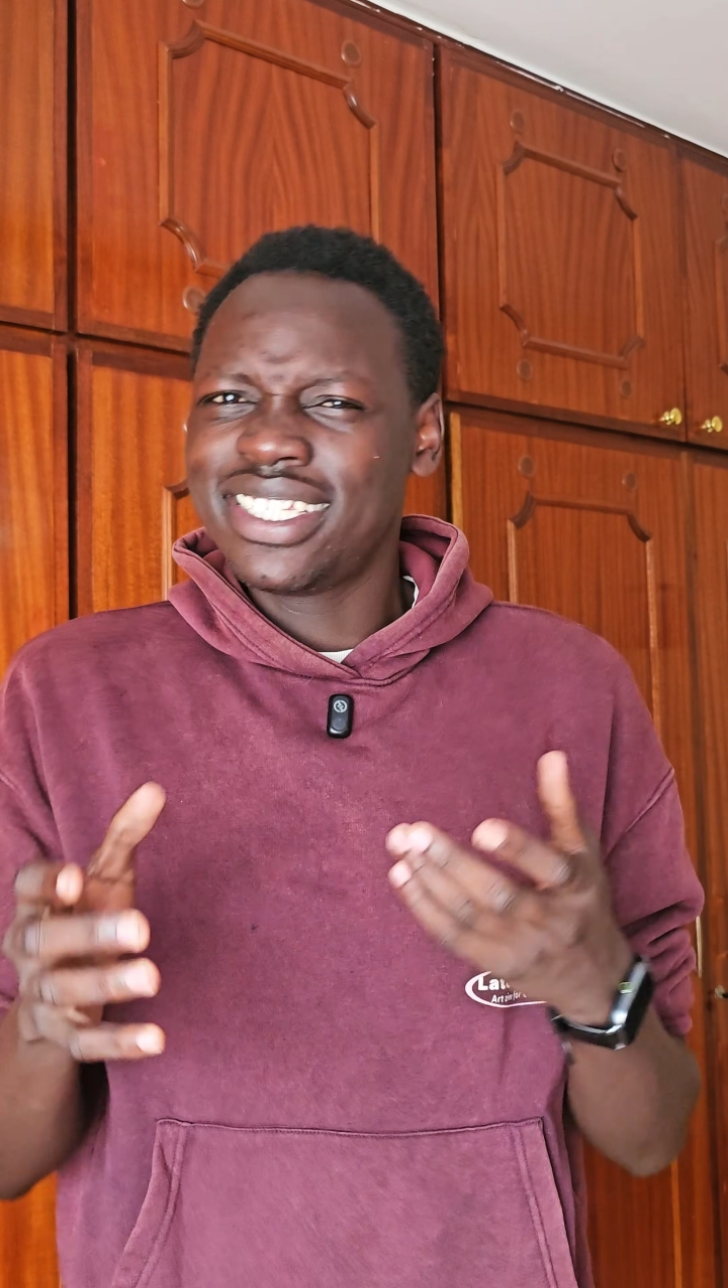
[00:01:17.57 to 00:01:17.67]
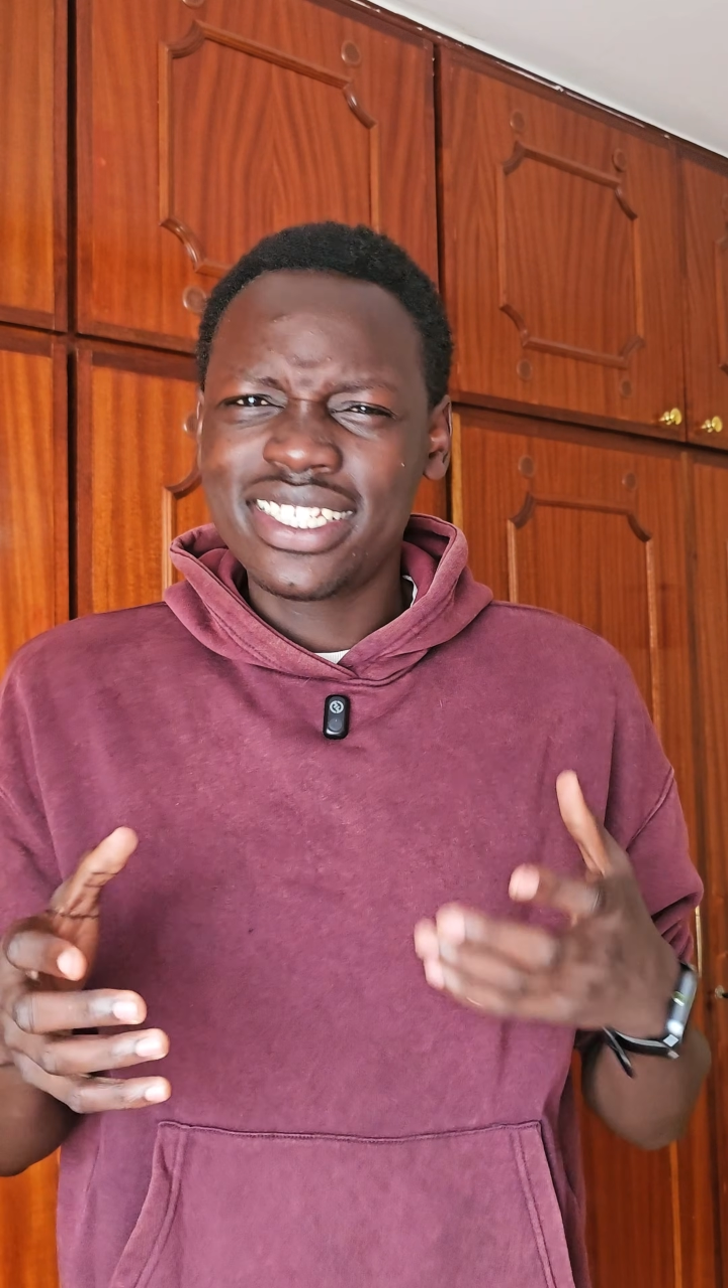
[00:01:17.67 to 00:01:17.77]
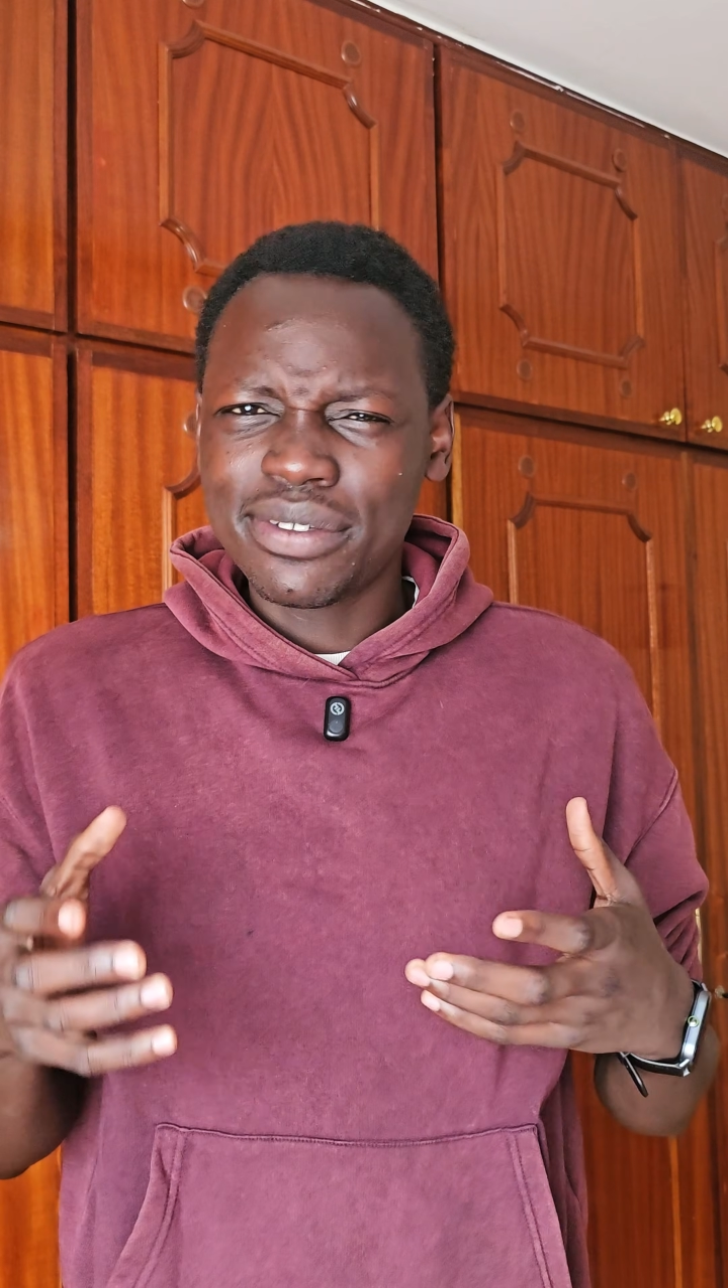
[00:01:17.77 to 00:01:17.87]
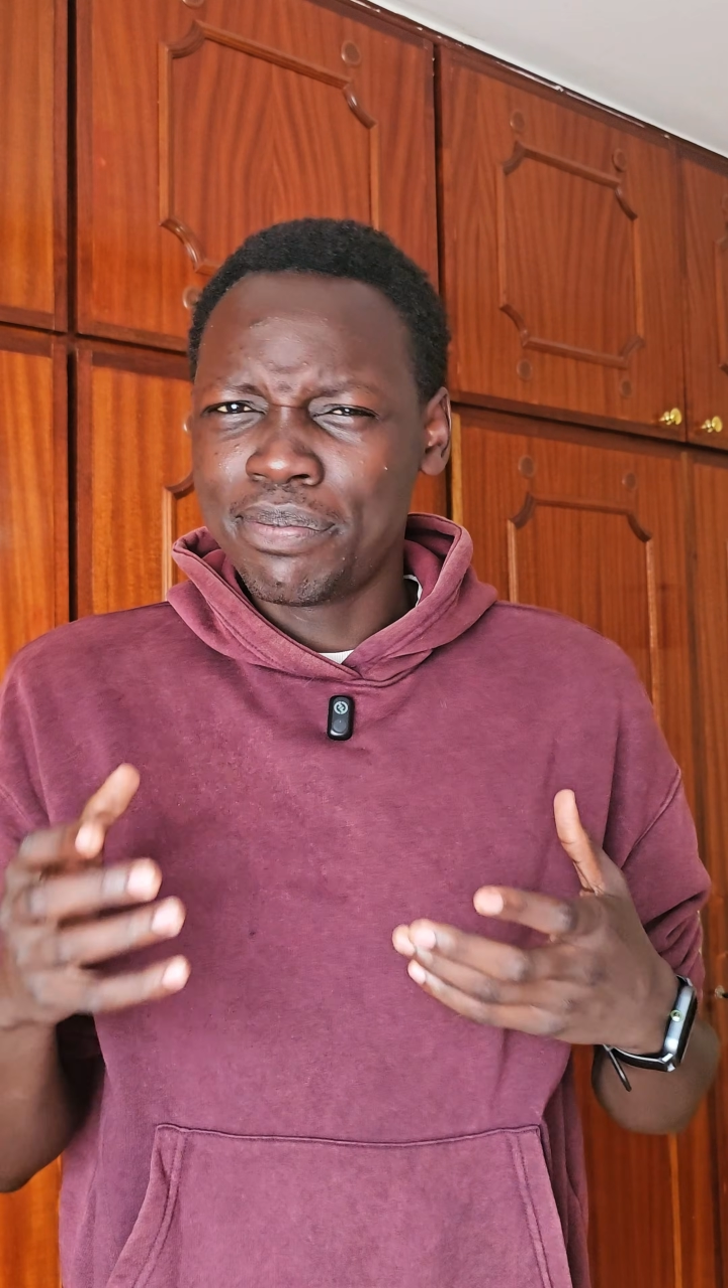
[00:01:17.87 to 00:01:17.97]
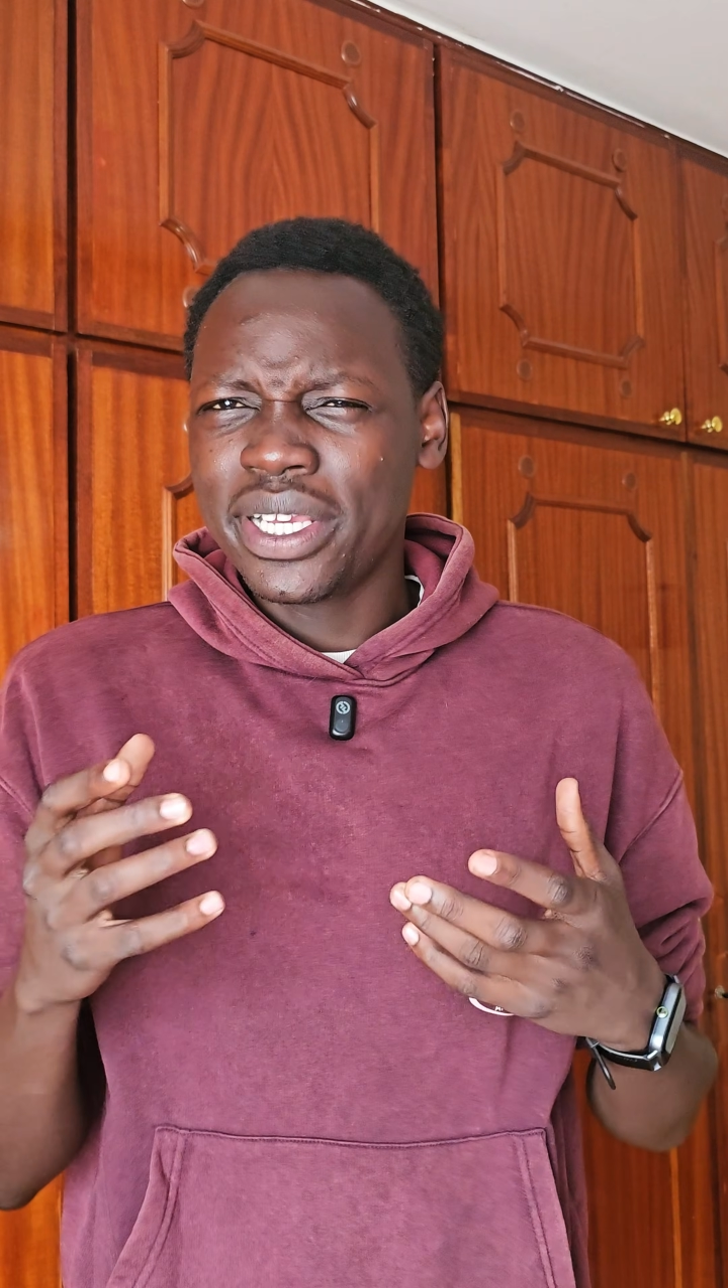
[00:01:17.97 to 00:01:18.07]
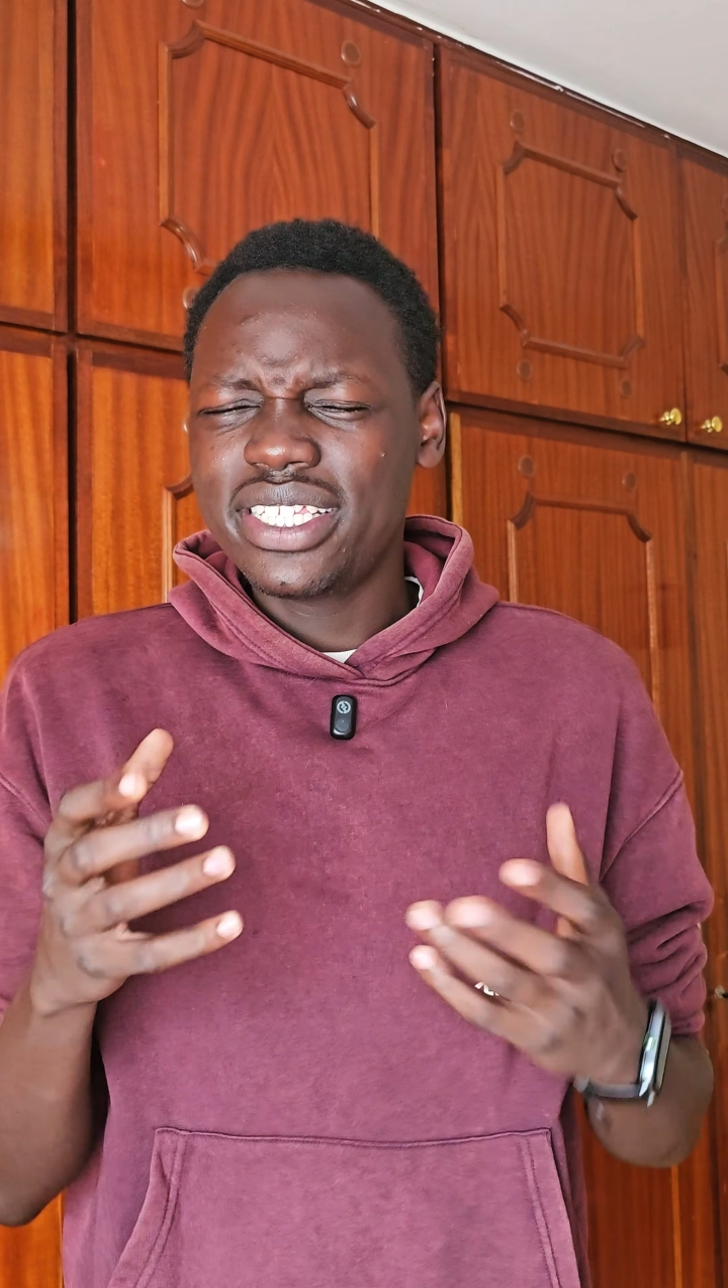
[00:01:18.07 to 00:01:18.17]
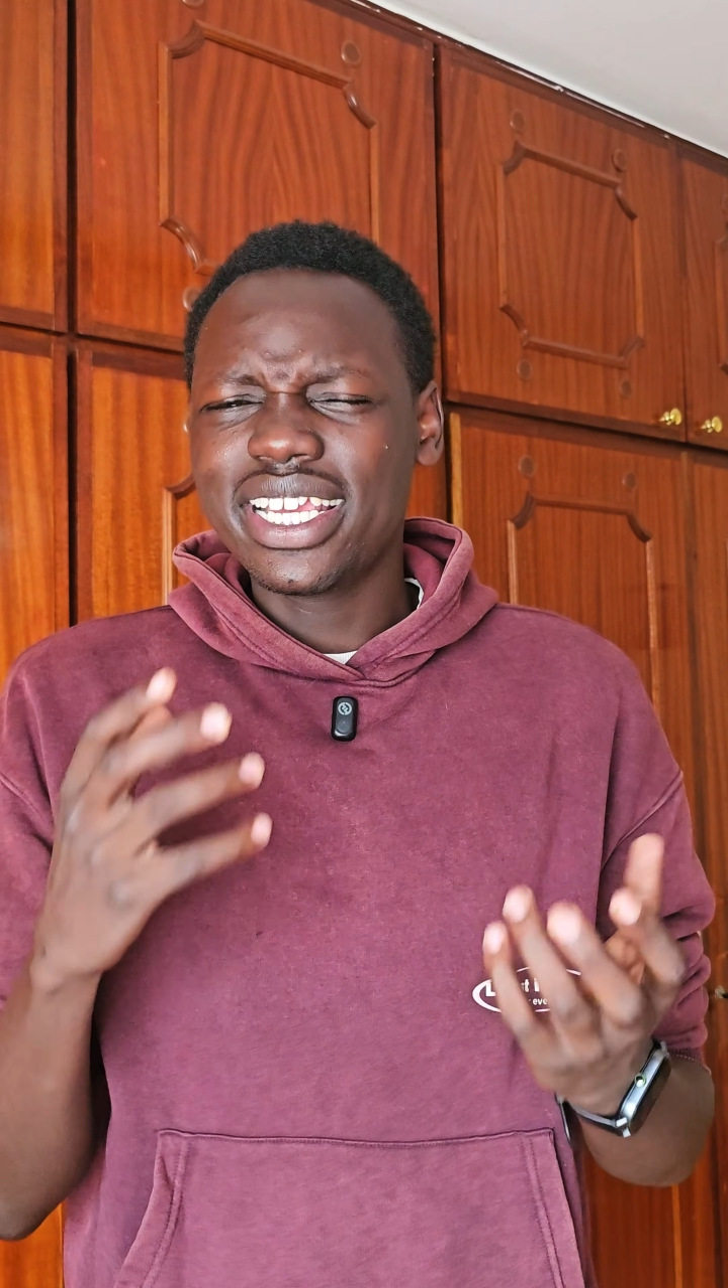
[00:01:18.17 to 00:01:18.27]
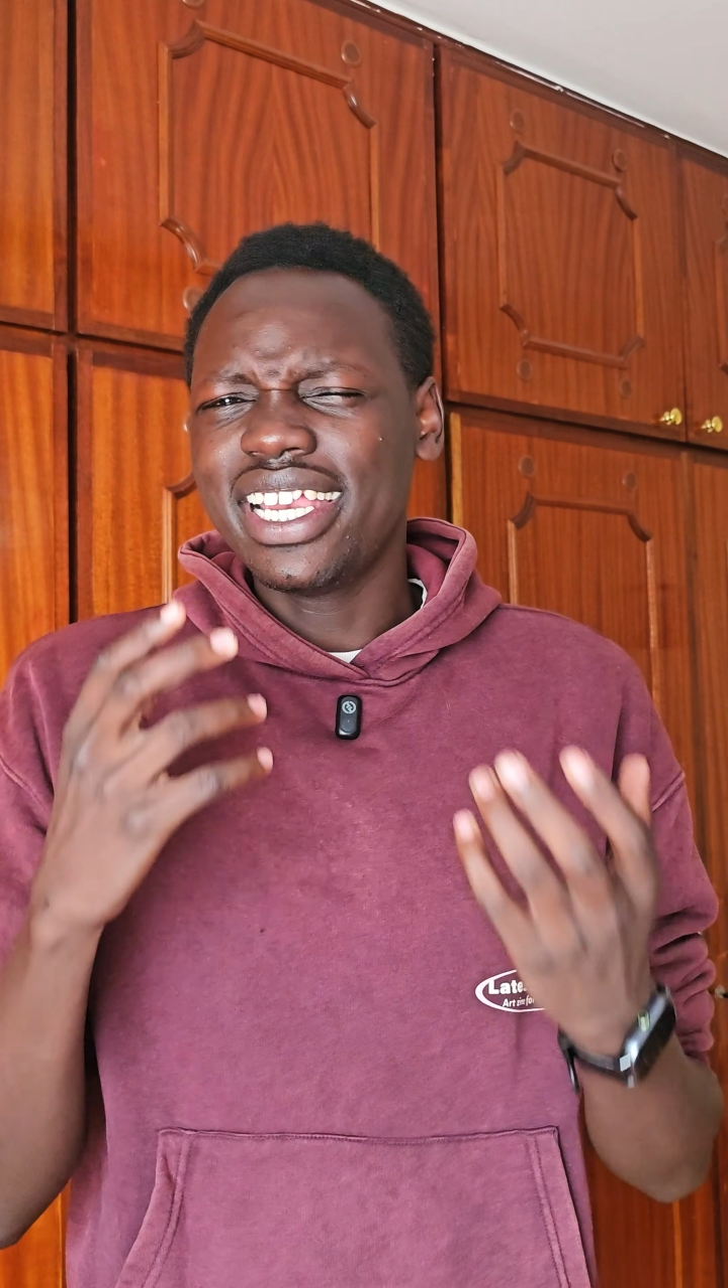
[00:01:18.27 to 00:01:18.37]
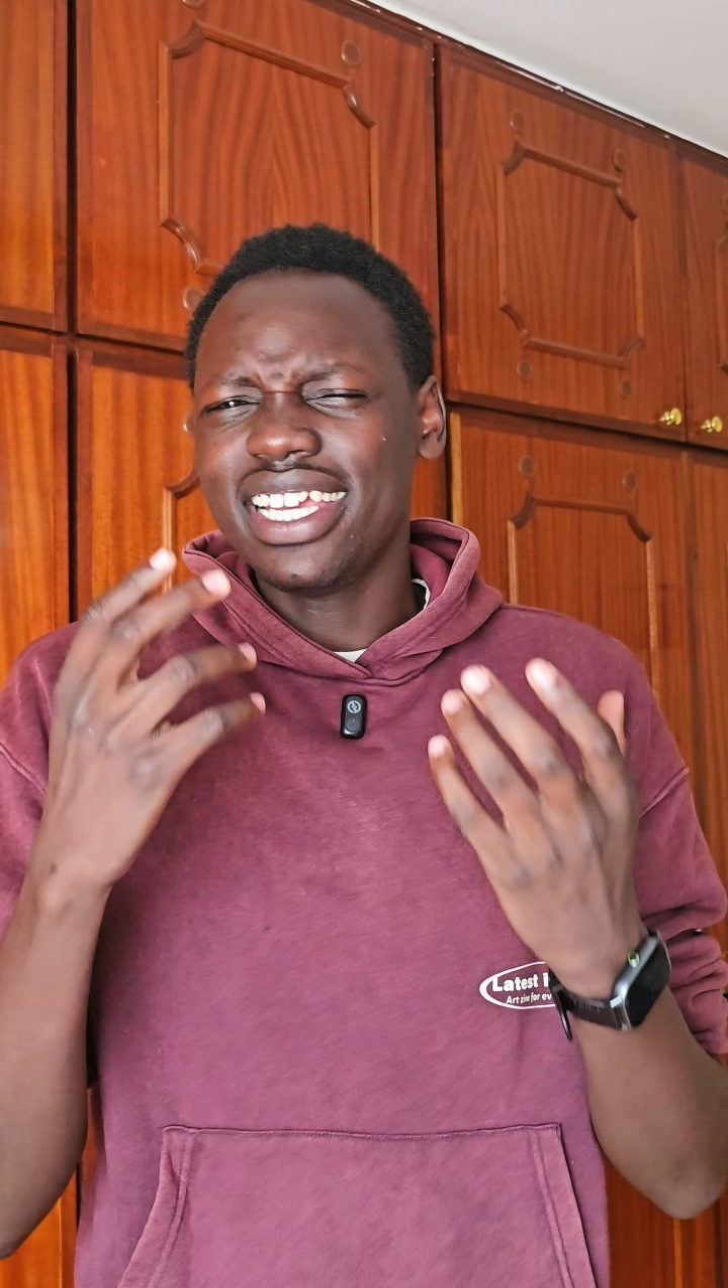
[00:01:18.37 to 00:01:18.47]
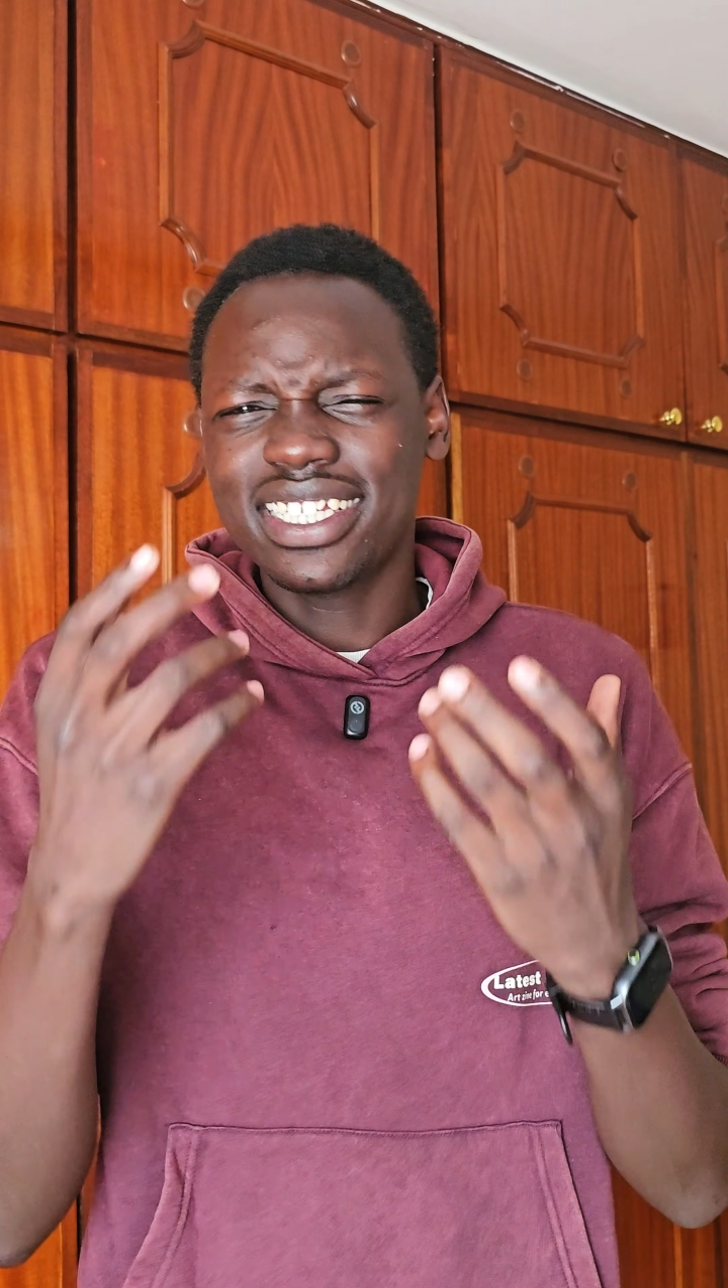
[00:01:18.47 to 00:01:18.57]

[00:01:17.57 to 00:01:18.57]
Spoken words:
is basically